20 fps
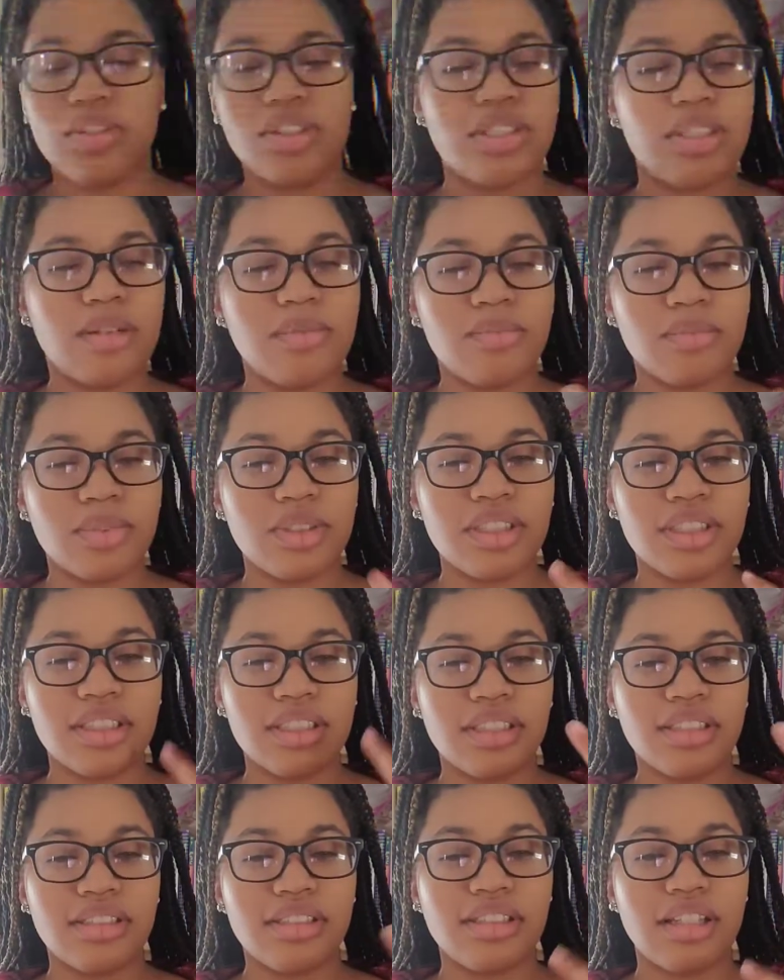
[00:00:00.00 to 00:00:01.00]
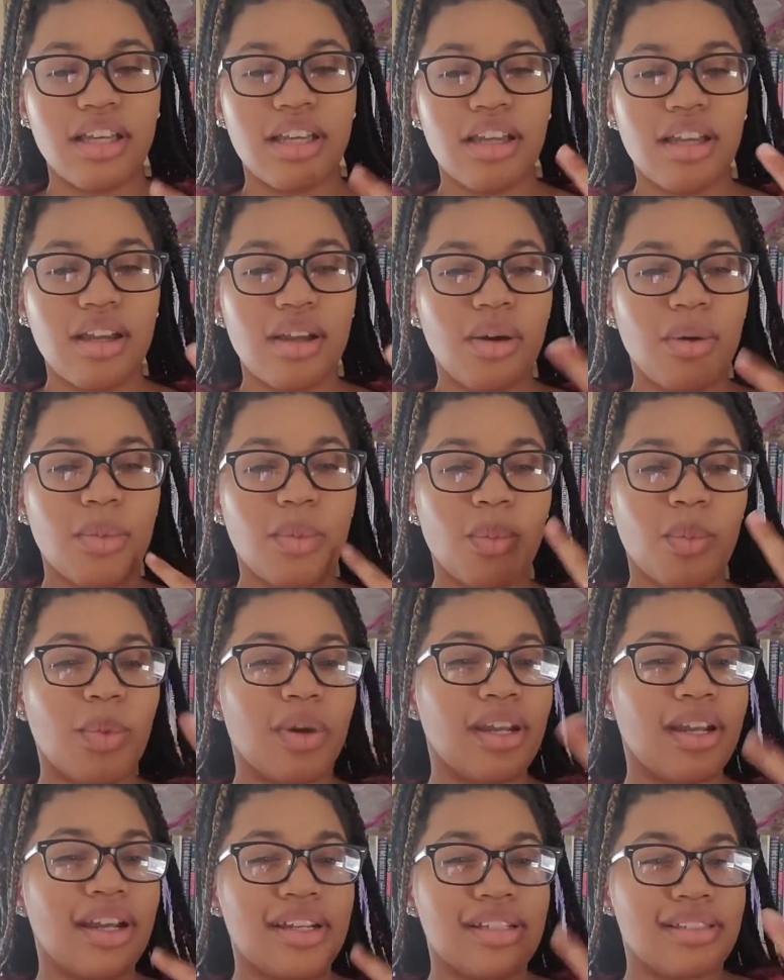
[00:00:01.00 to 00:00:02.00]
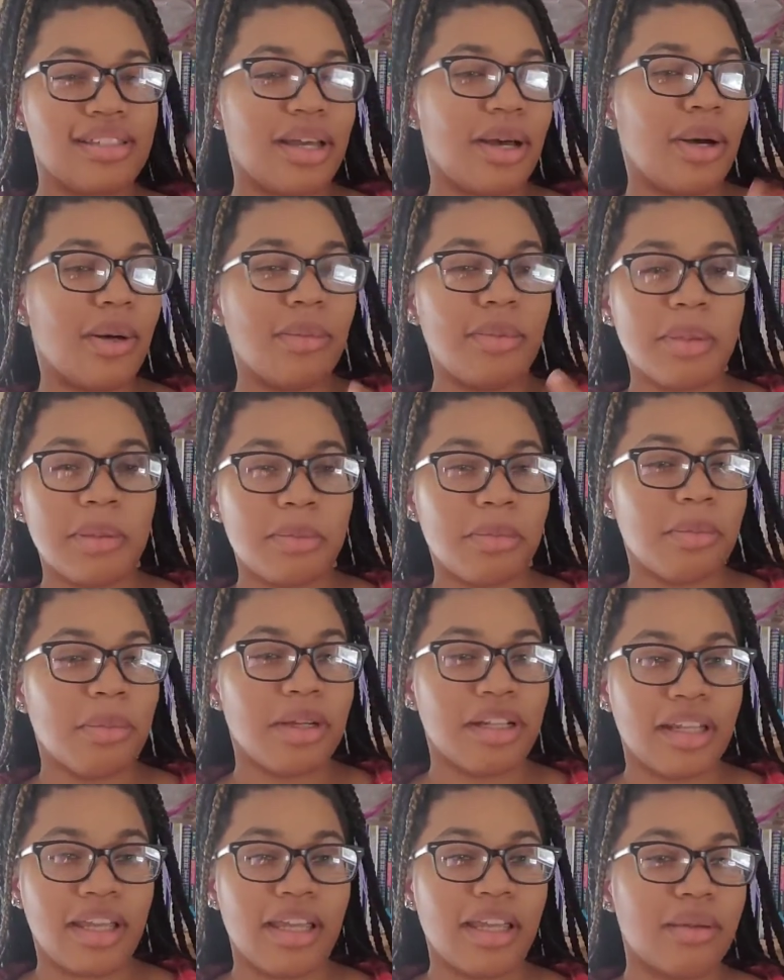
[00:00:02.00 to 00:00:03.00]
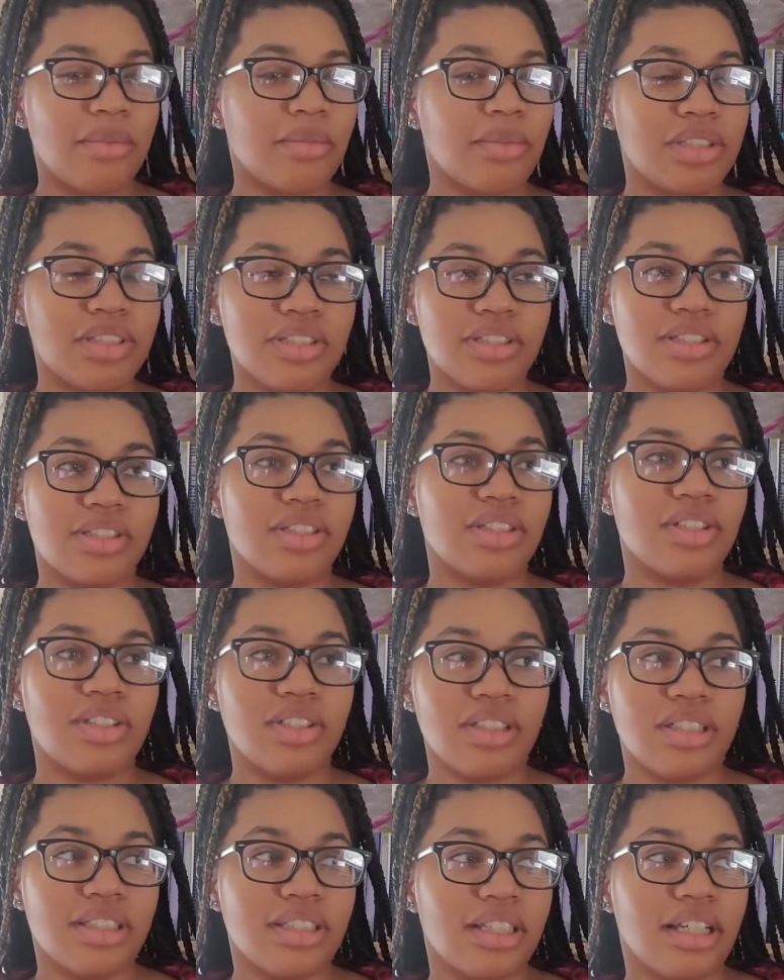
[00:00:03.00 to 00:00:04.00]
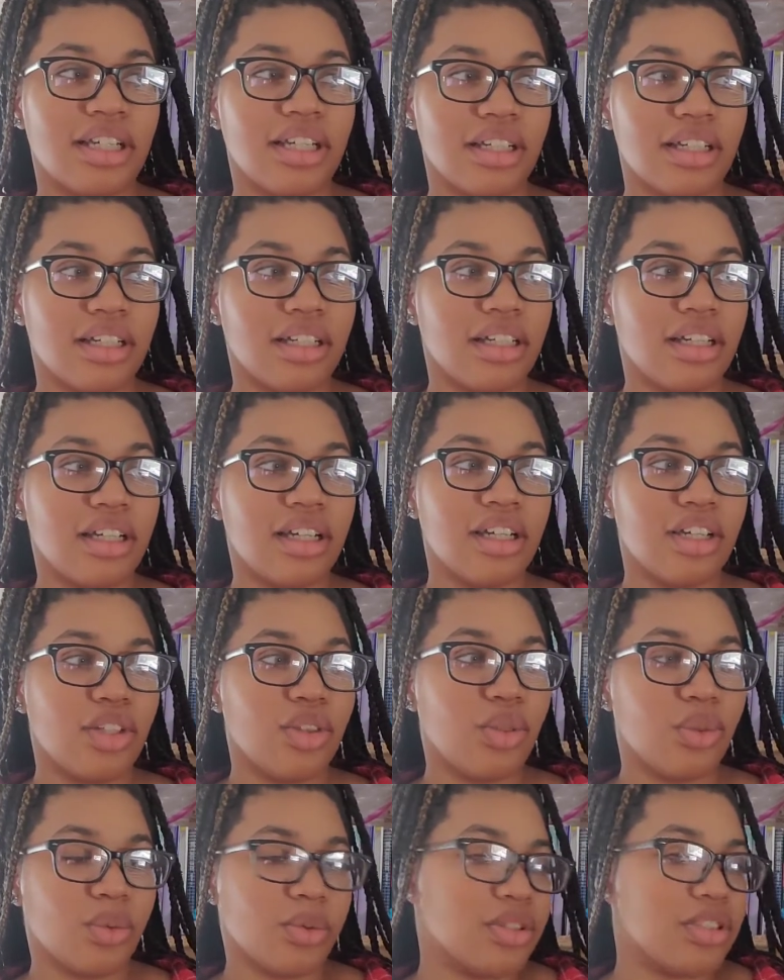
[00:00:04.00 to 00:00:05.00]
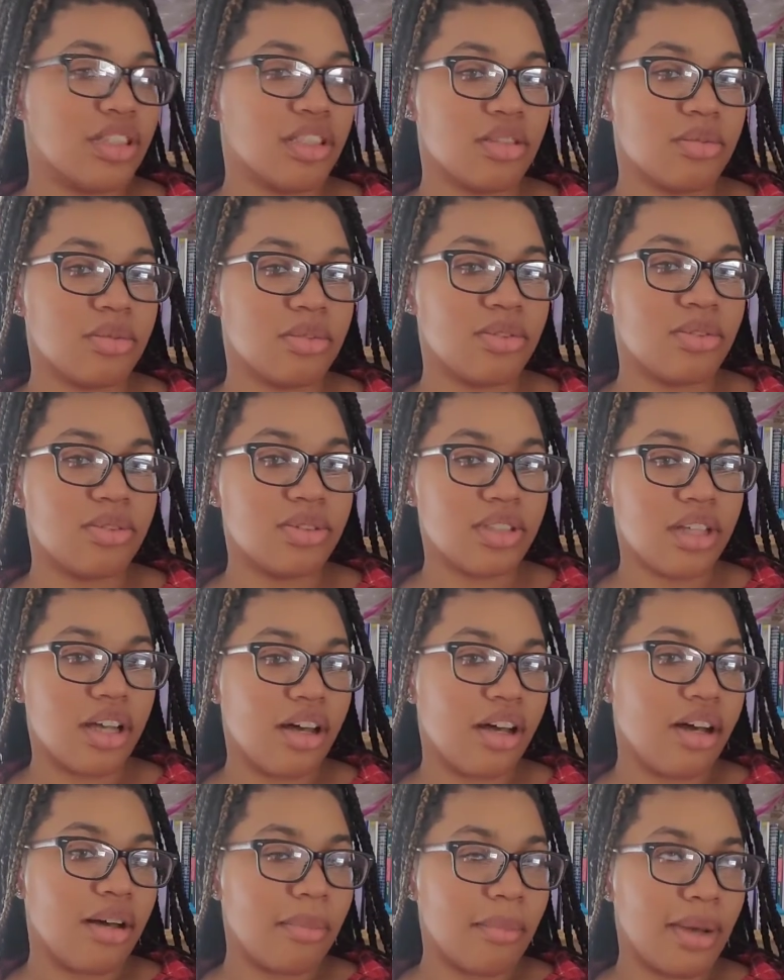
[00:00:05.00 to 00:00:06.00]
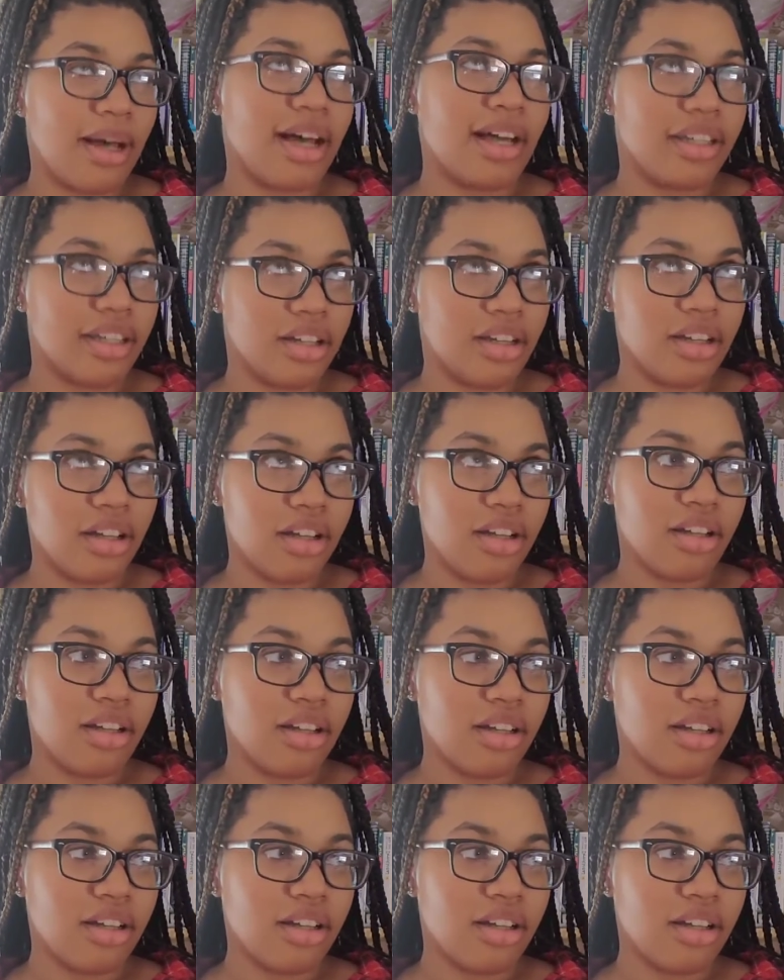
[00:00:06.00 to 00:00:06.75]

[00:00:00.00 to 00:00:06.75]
For some reason, when I tell people my name, which is literally like 3 syllables, Maya,